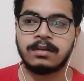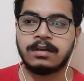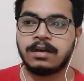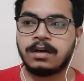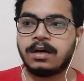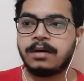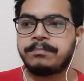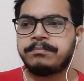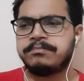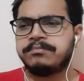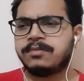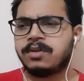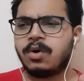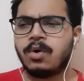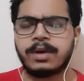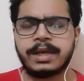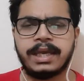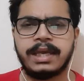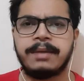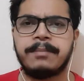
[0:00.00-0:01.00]

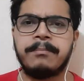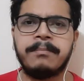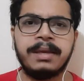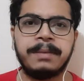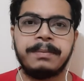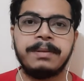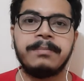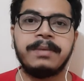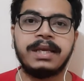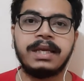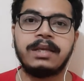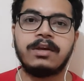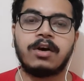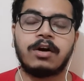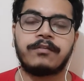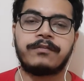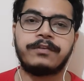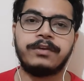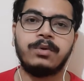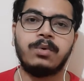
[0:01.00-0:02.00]
Okay, maybe many
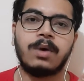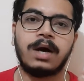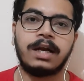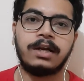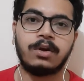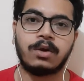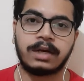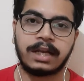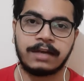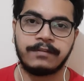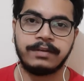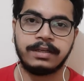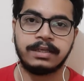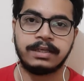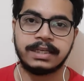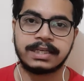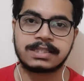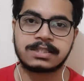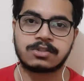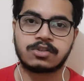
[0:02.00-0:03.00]
of you are not having
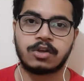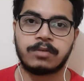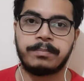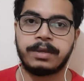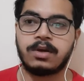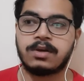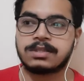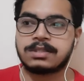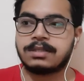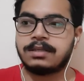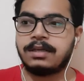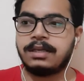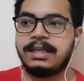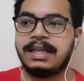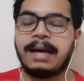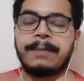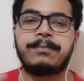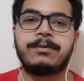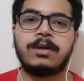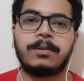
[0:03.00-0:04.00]
desktop because
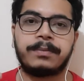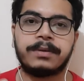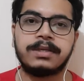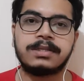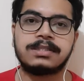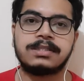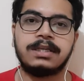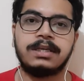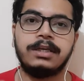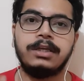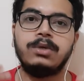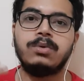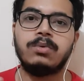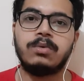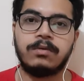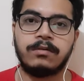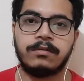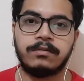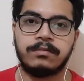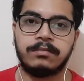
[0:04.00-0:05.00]
laptop is the
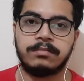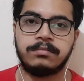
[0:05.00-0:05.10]
new